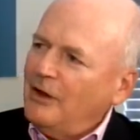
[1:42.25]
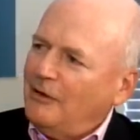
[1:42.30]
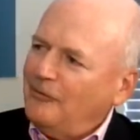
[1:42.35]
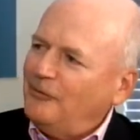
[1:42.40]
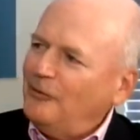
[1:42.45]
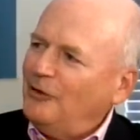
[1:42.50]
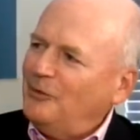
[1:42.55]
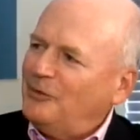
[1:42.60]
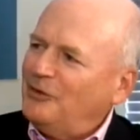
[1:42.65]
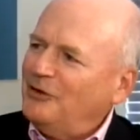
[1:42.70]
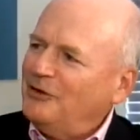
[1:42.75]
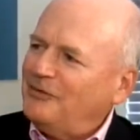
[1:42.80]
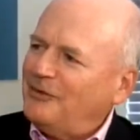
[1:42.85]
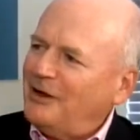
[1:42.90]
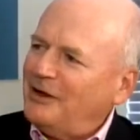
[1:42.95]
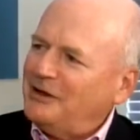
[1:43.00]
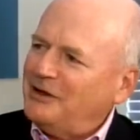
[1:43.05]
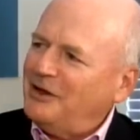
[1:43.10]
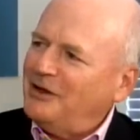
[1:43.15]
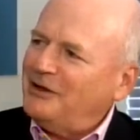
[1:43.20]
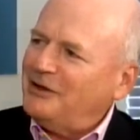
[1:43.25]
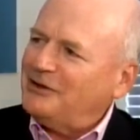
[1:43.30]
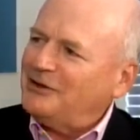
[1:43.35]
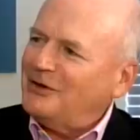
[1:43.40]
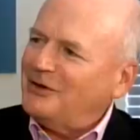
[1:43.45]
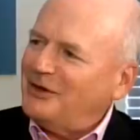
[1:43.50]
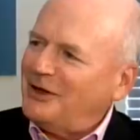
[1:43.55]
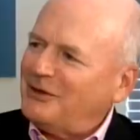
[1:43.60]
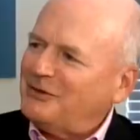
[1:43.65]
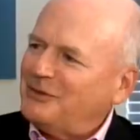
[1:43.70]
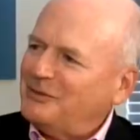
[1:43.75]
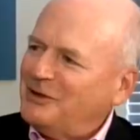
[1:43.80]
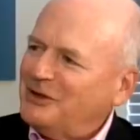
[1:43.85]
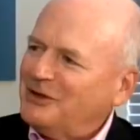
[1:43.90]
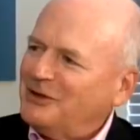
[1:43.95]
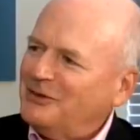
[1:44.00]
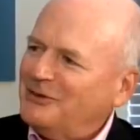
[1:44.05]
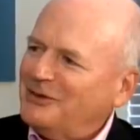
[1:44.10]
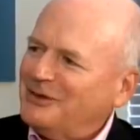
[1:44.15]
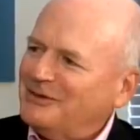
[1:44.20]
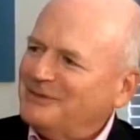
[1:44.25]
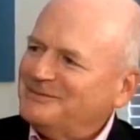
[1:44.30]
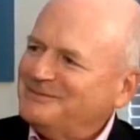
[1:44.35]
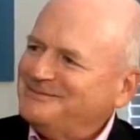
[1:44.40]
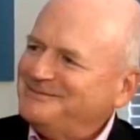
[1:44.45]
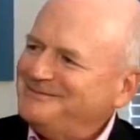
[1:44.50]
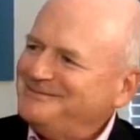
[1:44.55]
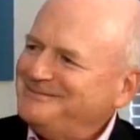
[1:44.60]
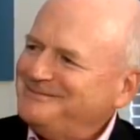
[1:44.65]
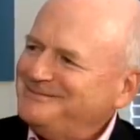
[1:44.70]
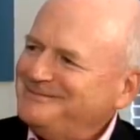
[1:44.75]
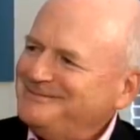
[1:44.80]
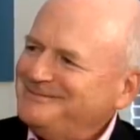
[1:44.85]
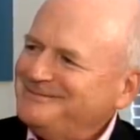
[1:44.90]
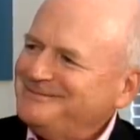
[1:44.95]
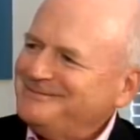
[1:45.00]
a foolproof idea, and it turned out to be a good one. And